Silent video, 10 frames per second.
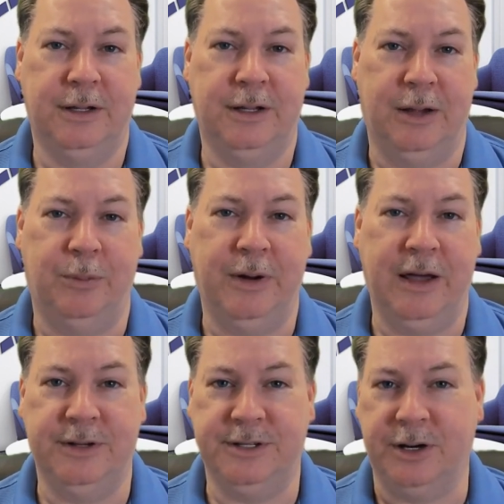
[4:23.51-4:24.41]
And we
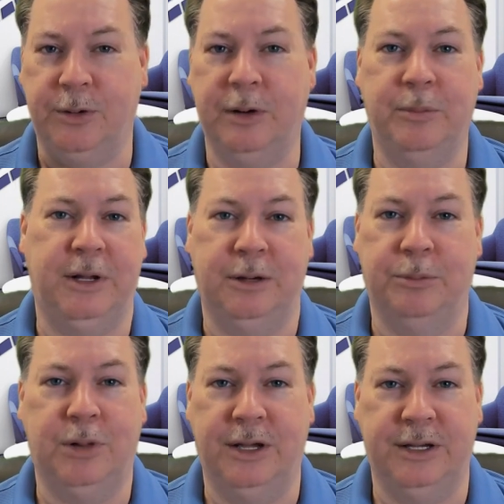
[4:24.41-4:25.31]
have this agreement in
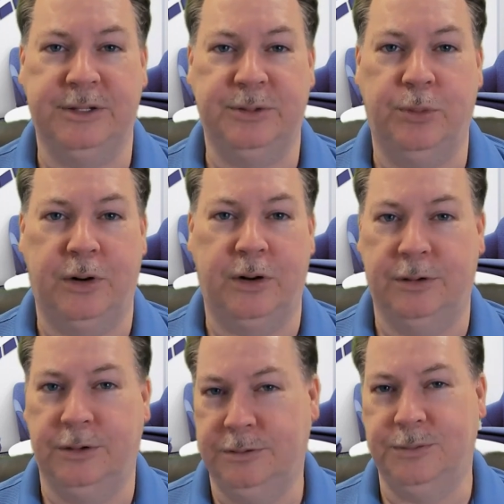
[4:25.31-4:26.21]
place where
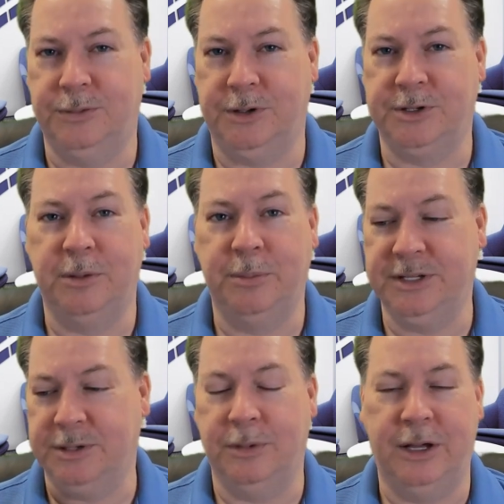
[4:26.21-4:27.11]
there's going to be
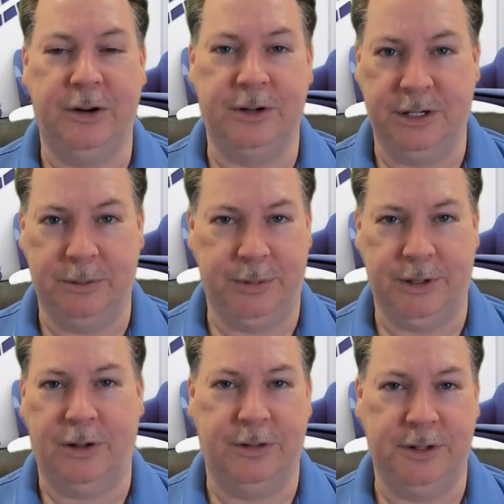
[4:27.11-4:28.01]
some leadership and
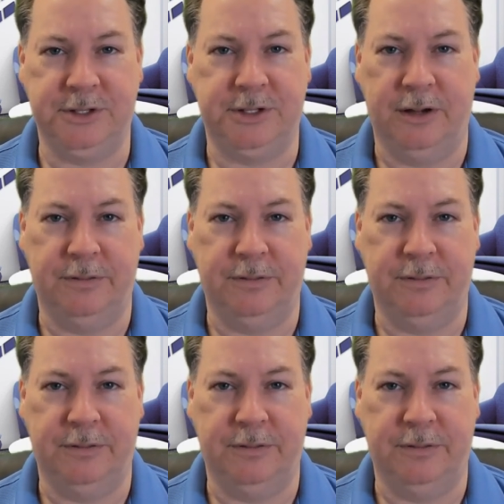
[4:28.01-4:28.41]
all this stuff.